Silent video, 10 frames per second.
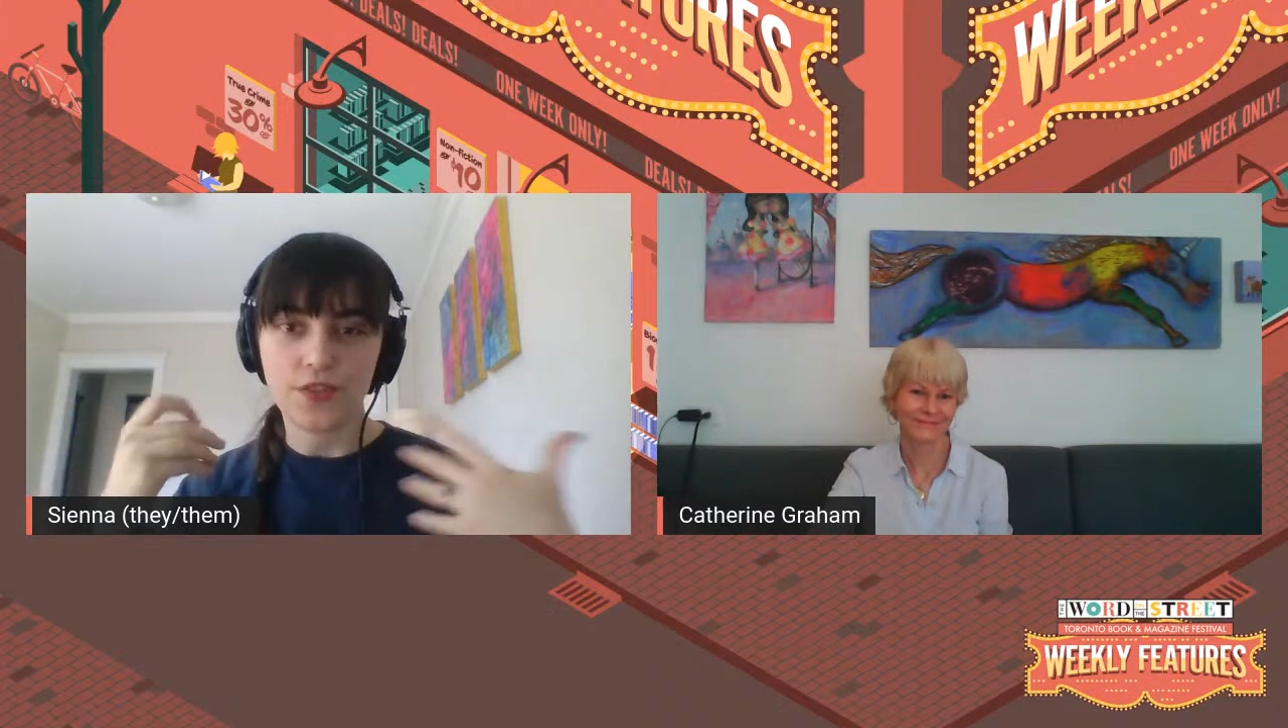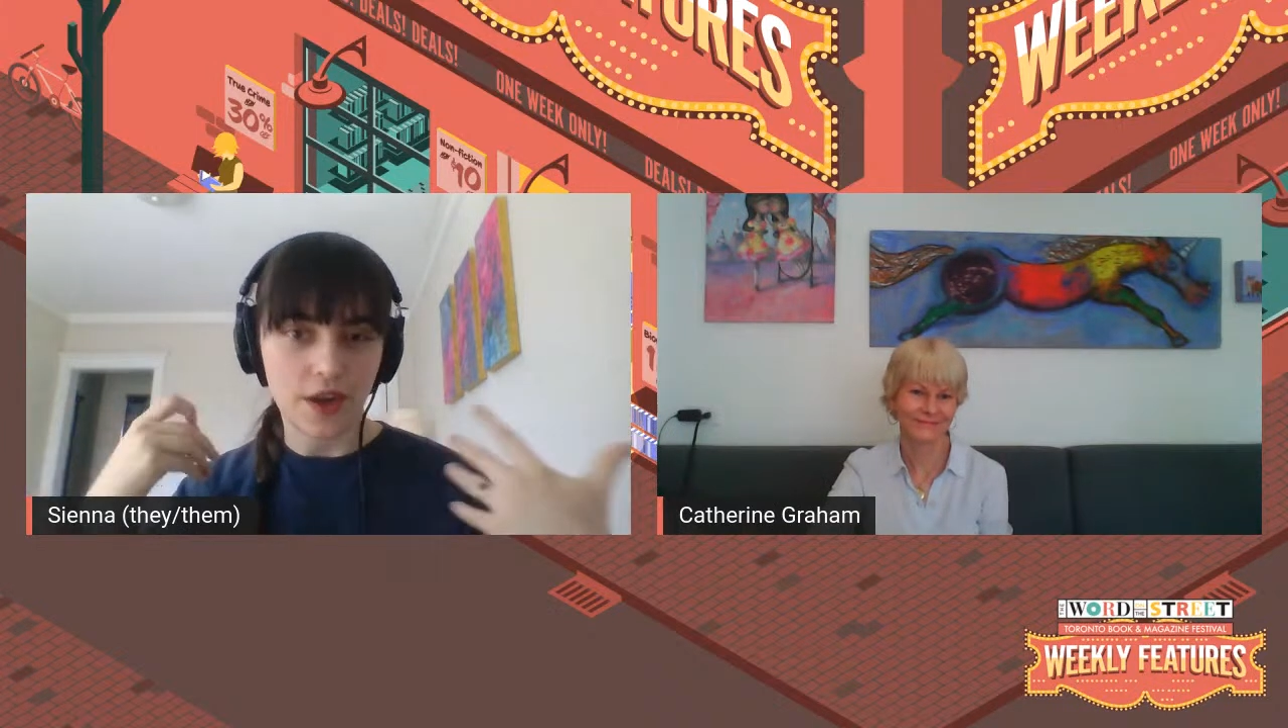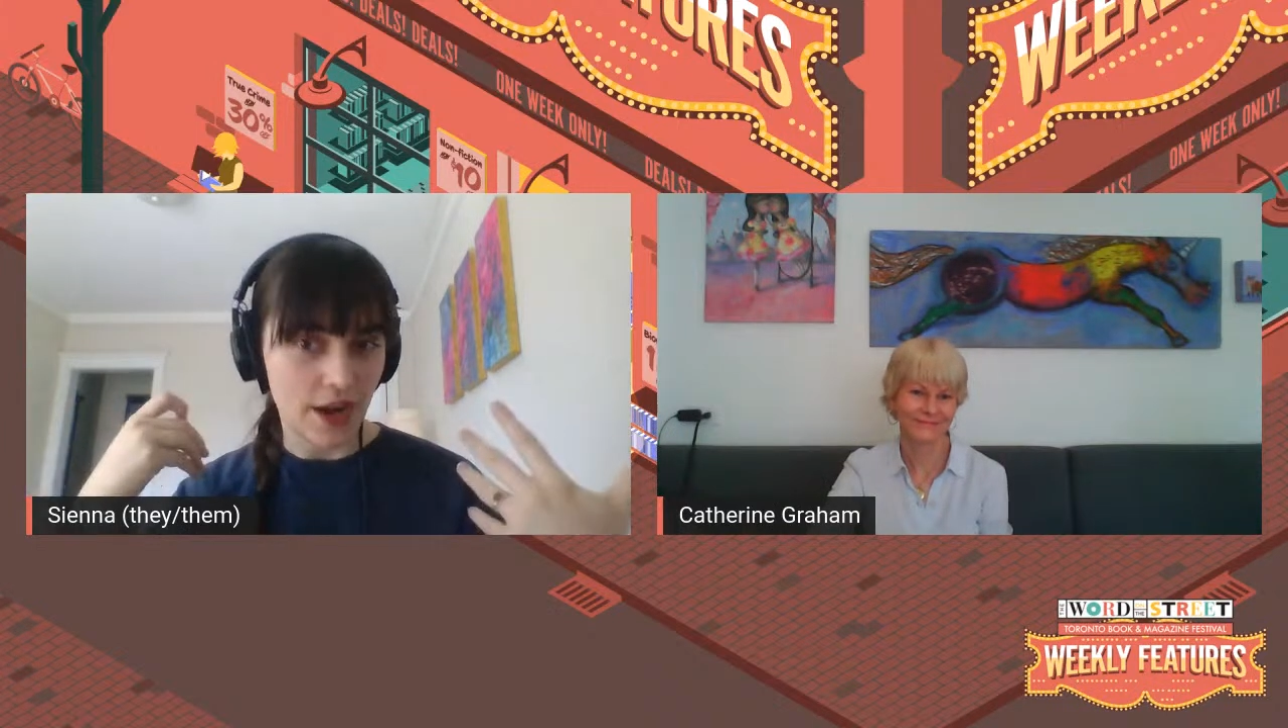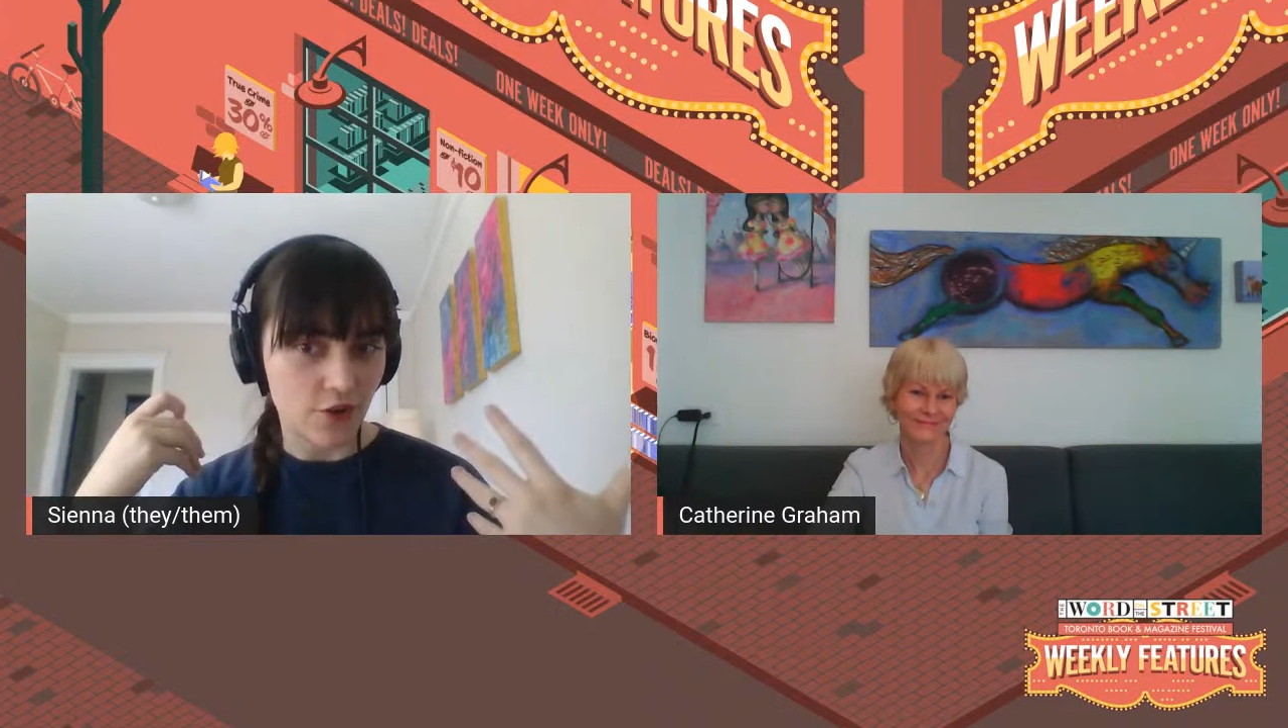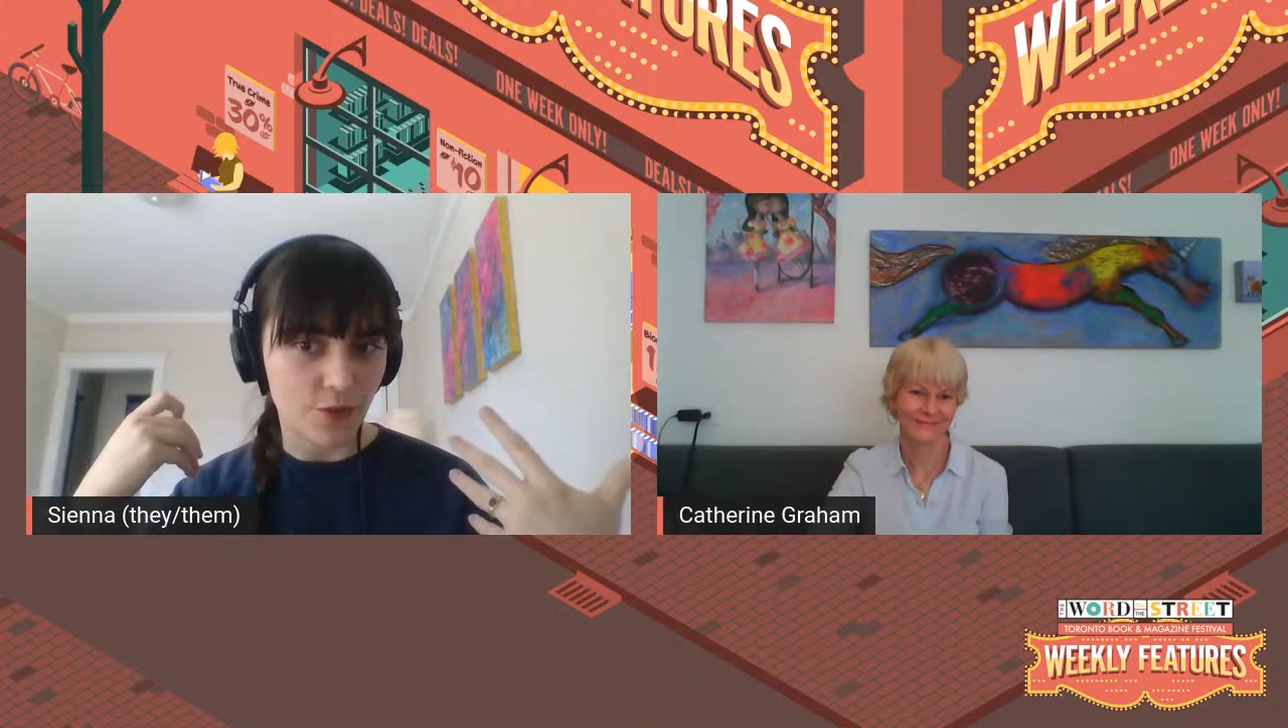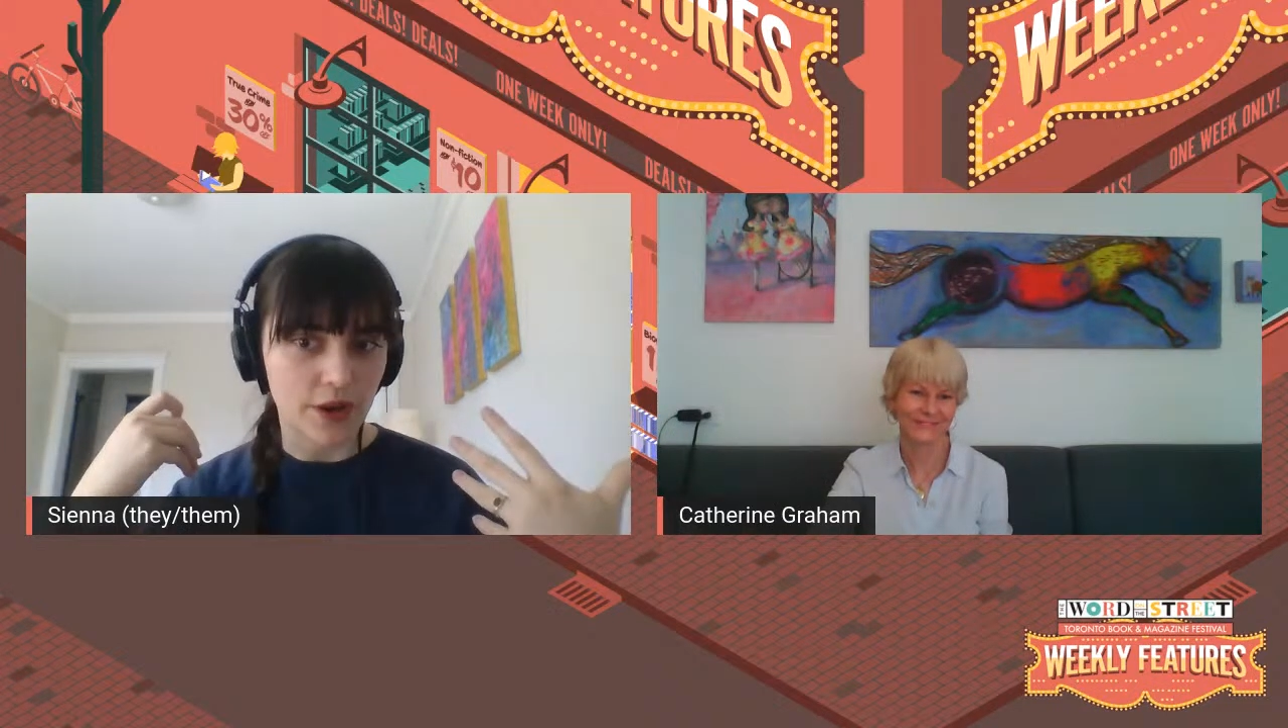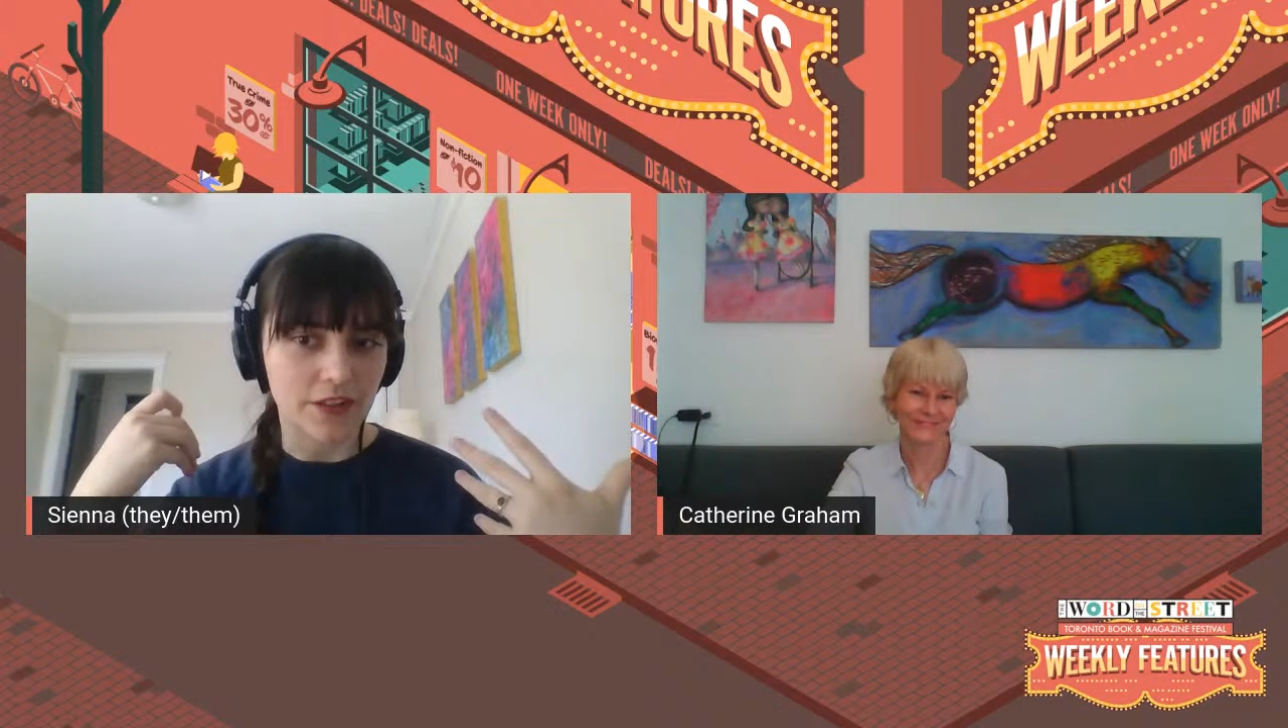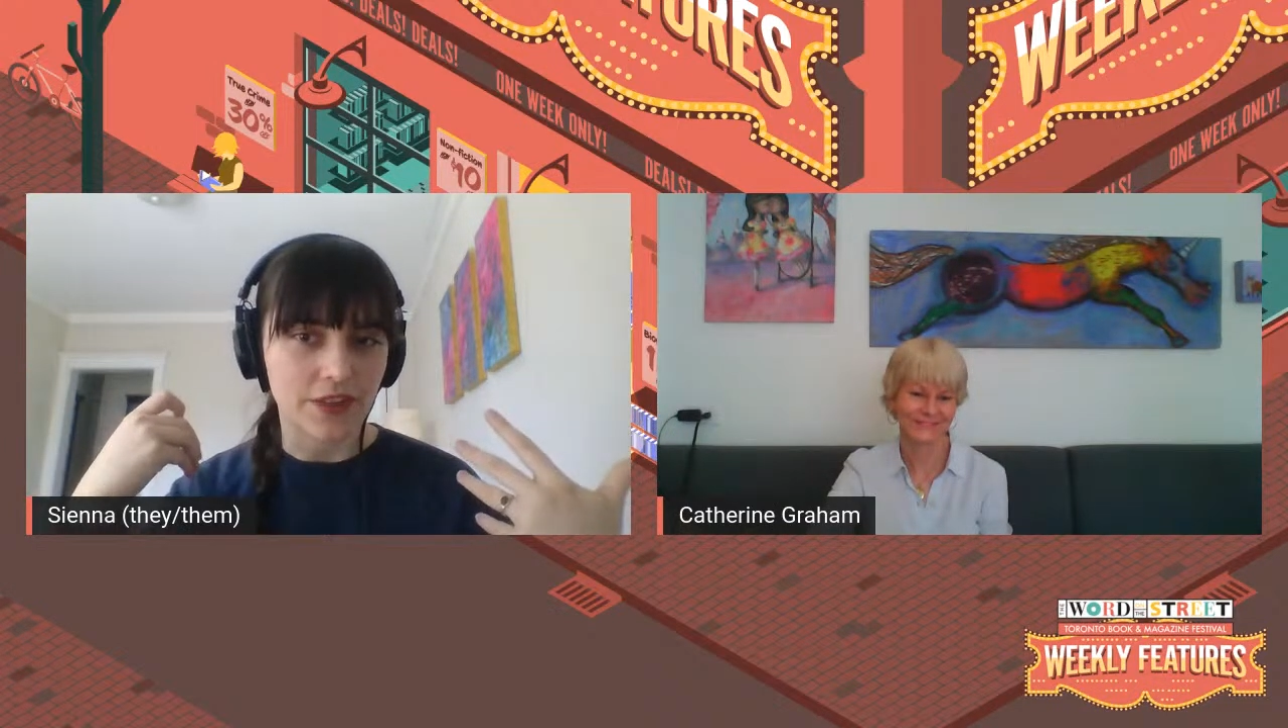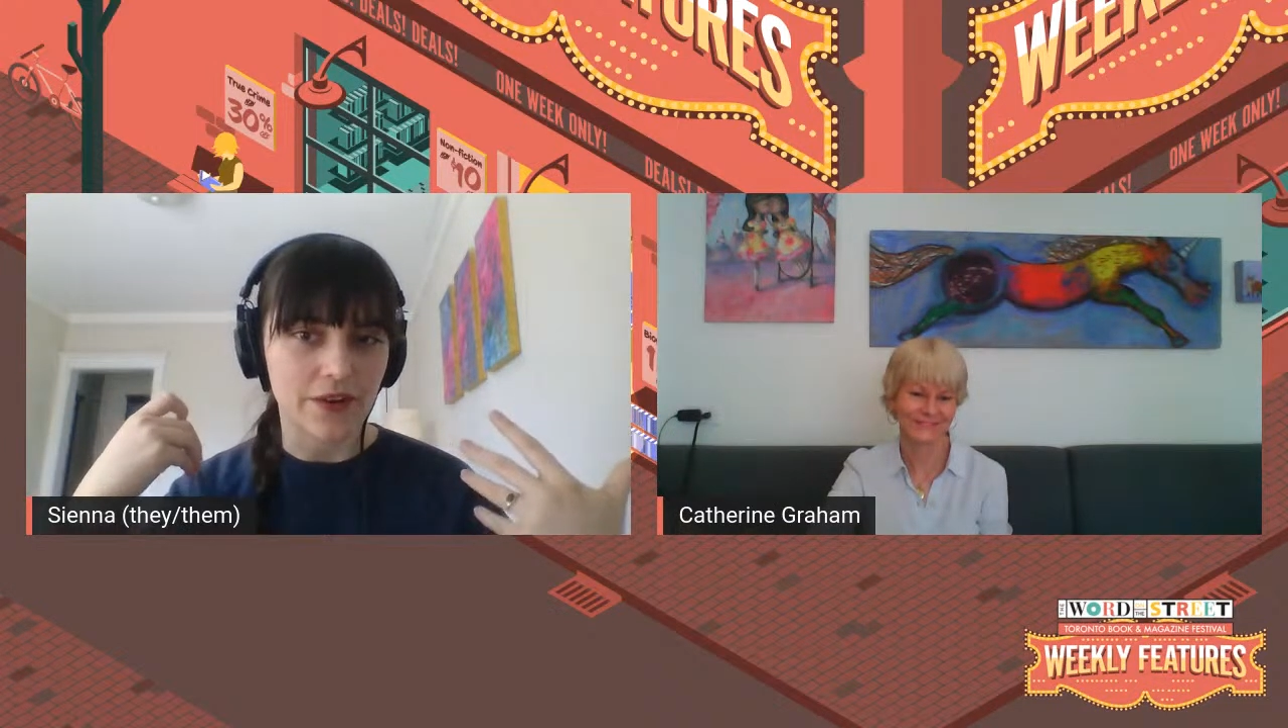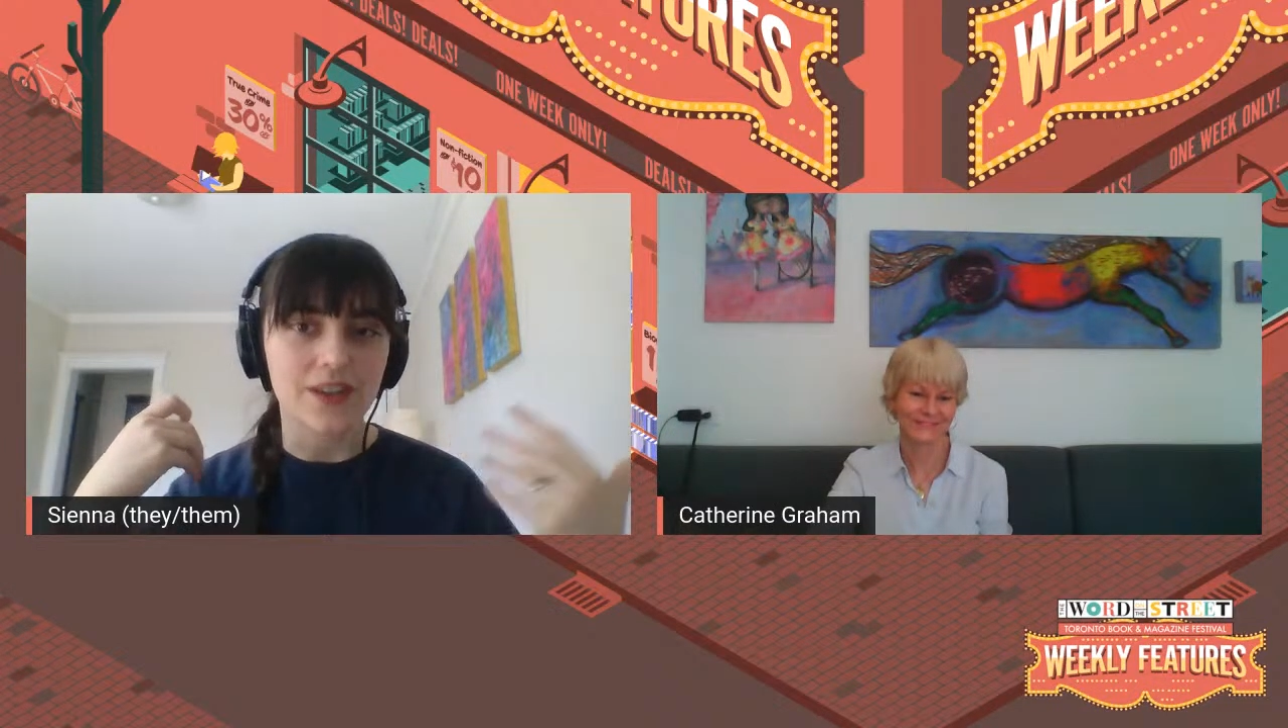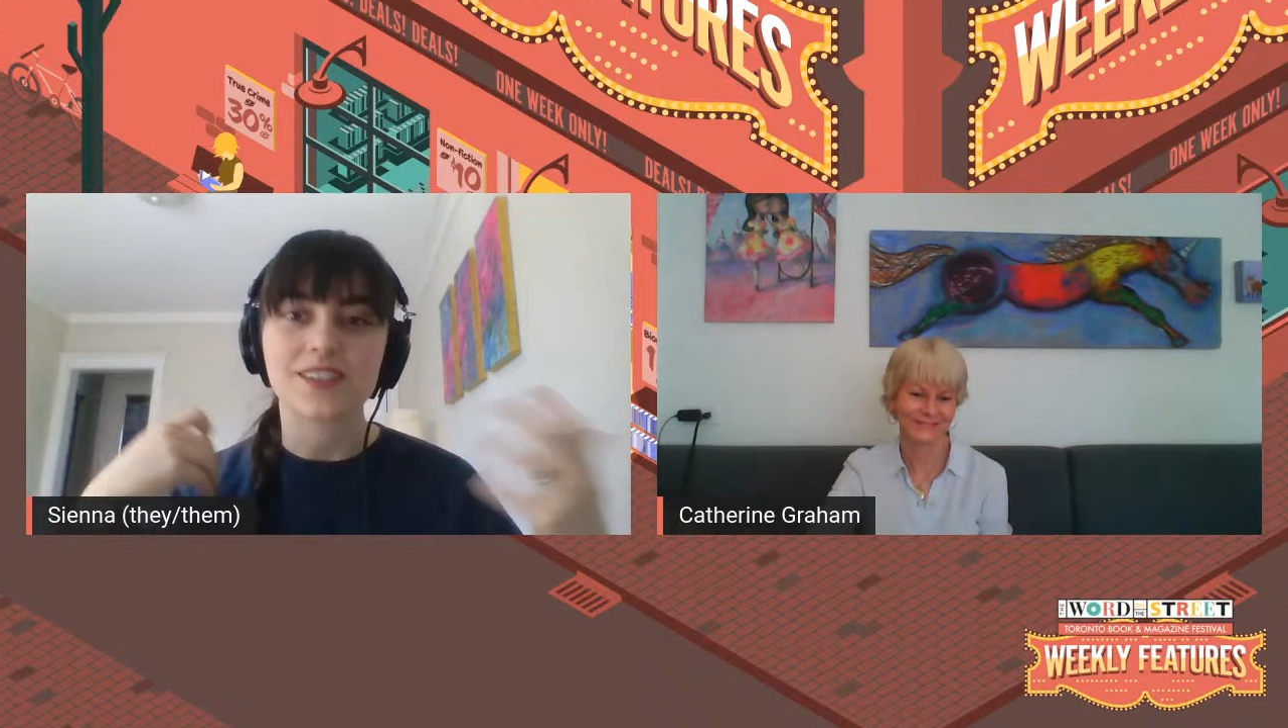an out-of-body lyric,